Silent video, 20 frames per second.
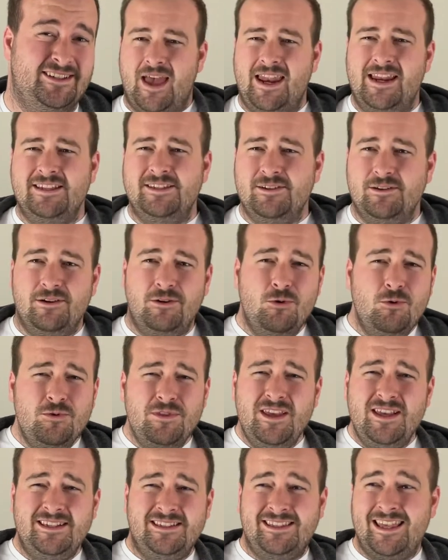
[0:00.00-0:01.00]
And it's all
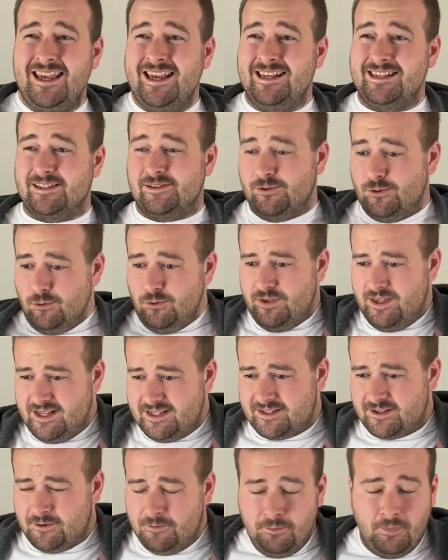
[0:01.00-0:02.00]
these things, all this
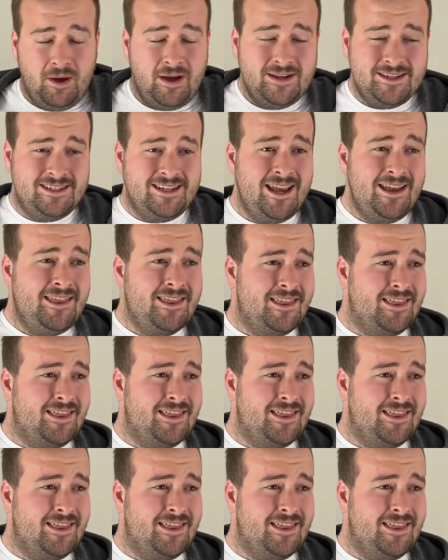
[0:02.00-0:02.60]
combined together